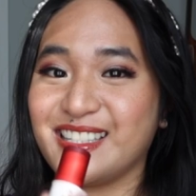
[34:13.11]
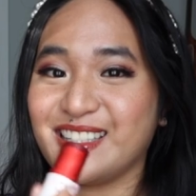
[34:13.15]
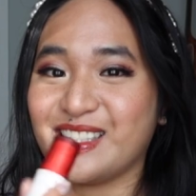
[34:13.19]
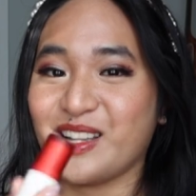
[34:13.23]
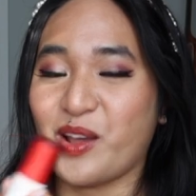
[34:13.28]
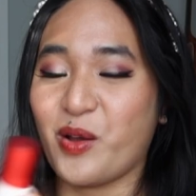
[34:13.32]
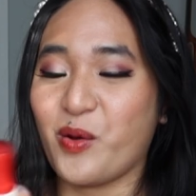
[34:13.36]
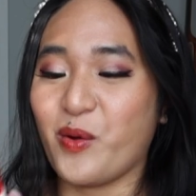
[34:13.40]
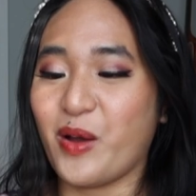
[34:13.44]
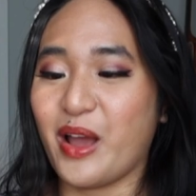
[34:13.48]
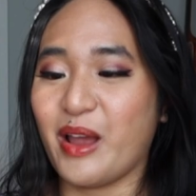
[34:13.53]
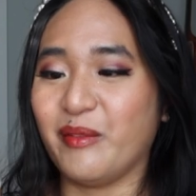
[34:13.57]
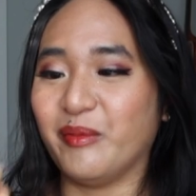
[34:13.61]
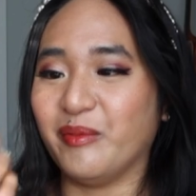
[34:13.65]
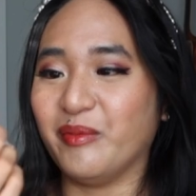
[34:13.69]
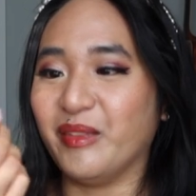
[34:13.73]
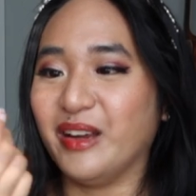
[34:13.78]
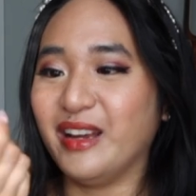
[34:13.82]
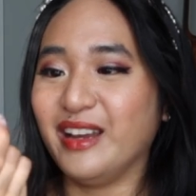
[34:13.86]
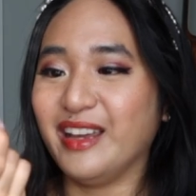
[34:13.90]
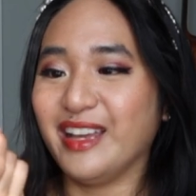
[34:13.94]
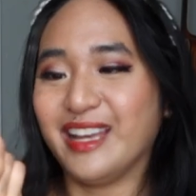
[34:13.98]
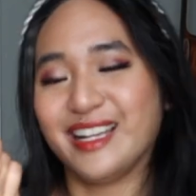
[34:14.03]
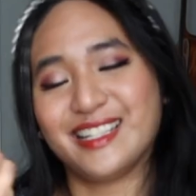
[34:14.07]
So I'm
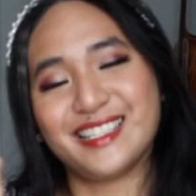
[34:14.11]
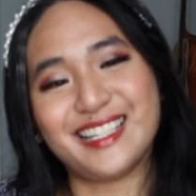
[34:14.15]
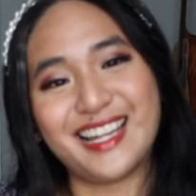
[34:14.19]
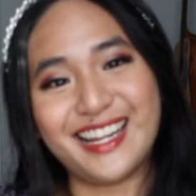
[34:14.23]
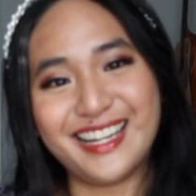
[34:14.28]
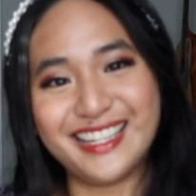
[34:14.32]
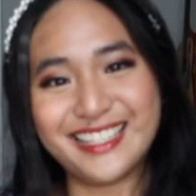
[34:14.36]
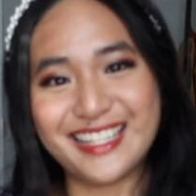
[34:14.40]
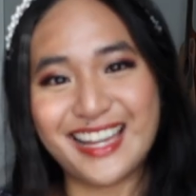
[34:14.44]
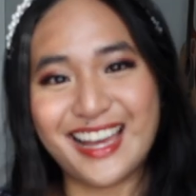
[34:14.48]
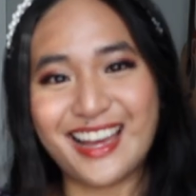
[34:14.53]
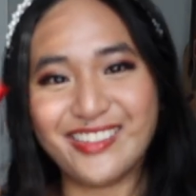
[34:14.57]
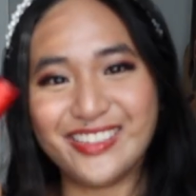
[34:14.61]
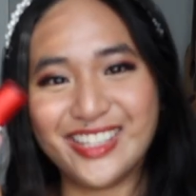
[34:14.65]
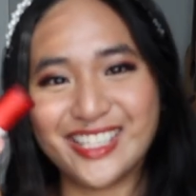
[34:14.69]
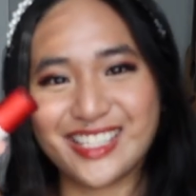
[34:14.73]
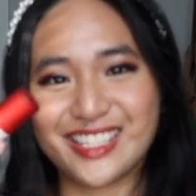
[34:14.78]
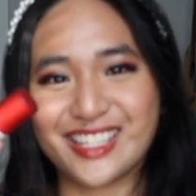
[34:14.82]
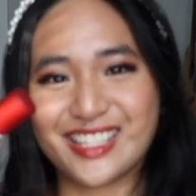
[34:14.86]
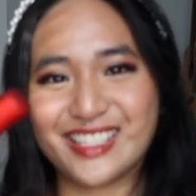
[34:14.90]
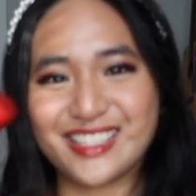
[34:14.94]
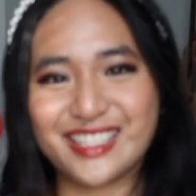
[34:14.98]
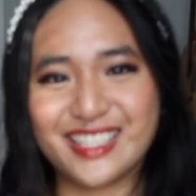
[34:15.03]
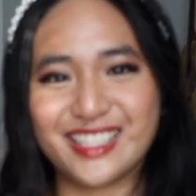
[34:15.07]
excited to have this
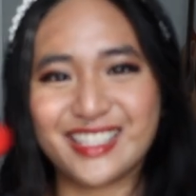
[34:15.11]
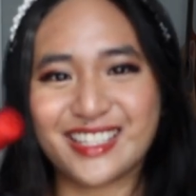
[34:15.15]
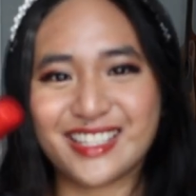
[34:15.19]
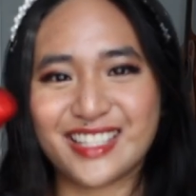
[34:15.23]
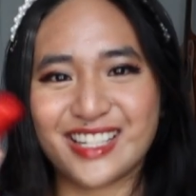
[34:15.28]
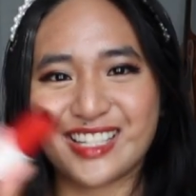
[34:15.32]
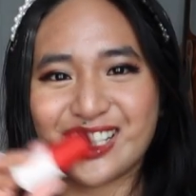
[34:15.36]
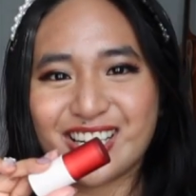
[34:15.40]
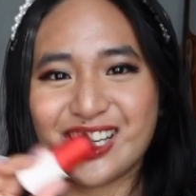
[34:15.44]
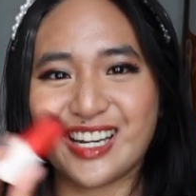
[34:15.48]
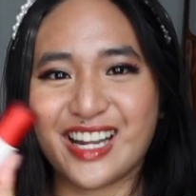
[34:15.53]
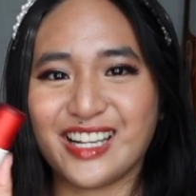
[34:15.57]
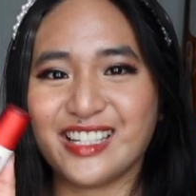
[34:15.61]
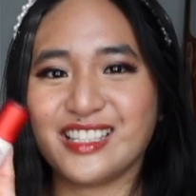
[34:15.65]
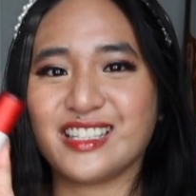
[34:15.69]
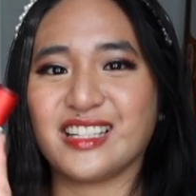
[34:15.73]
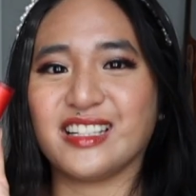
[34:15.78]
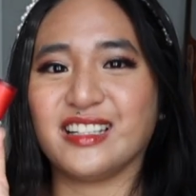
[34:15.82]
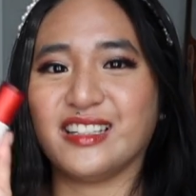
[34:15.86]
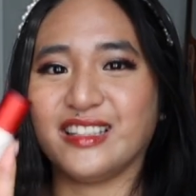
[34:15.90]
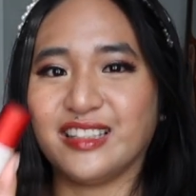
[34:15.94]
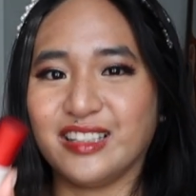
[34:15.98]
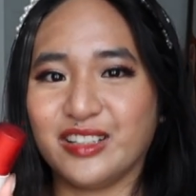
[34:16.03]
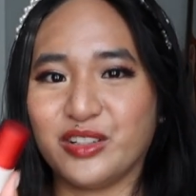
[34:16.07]
because it's such a nice
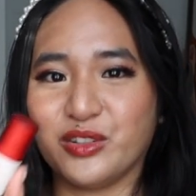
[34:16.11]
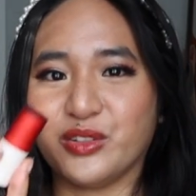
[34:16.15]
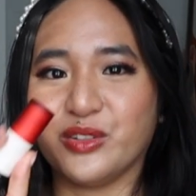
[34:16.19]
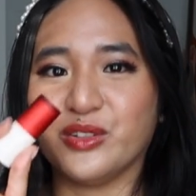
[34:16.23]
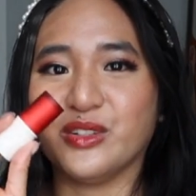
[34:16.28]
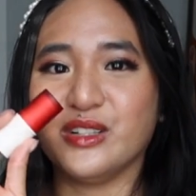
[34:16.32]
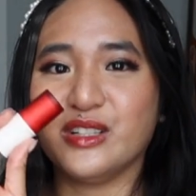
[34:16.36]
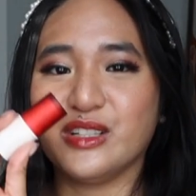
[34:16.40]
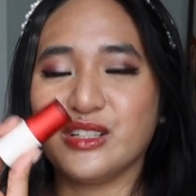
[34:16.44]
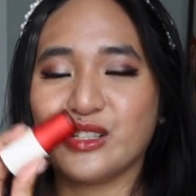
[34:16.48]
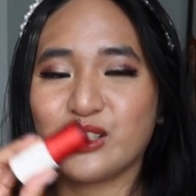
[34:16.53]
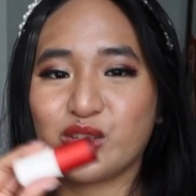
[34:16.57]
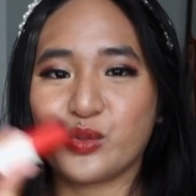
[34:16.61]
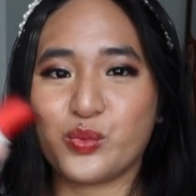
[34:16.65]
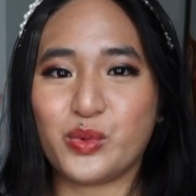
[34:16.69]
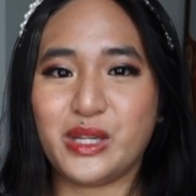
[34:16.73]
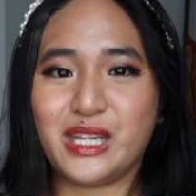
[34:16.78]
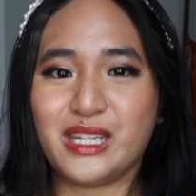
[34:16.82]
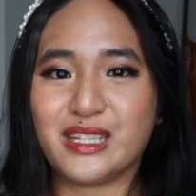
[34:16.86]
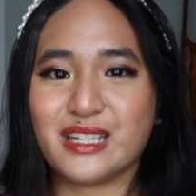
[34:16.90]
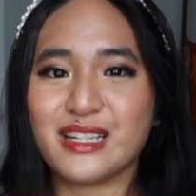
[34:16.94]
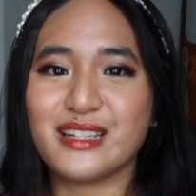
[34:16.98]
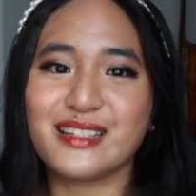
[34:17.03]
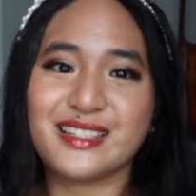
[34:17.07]
little
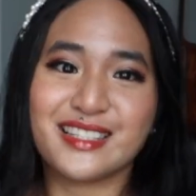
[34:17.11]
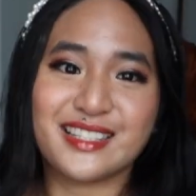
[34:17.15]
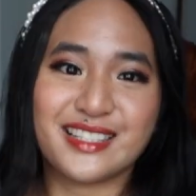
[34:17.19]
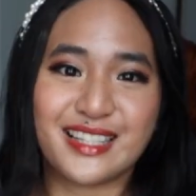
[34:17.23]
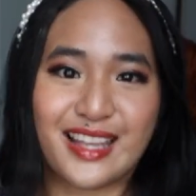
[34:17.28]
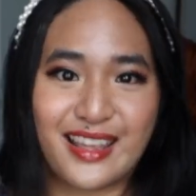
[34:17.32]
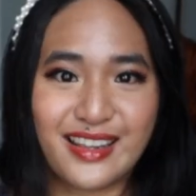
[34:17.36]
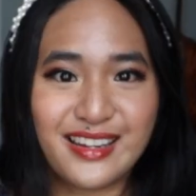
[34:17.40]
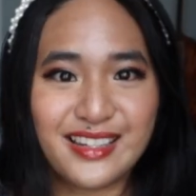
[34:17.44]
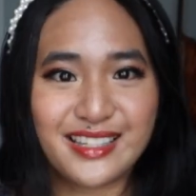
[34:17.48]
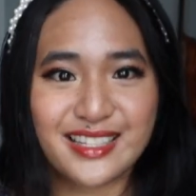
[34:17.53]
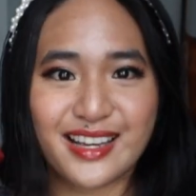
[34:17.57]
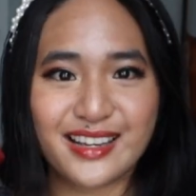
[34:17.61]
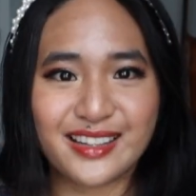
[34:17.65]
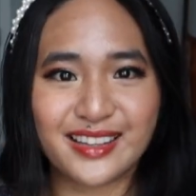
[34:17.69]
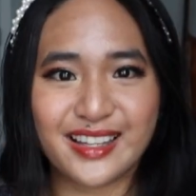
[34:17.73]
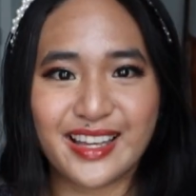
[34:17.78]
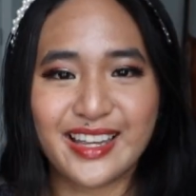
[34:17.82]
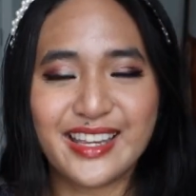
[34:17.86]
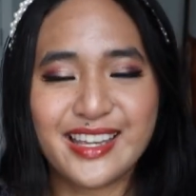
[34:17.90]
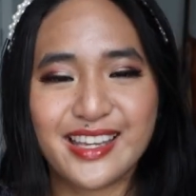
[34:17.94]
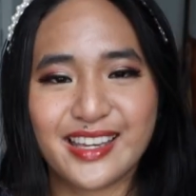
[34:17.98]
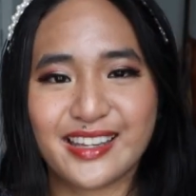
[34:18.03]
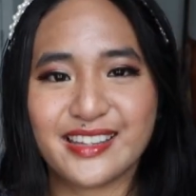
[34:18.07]
sweet scent. I like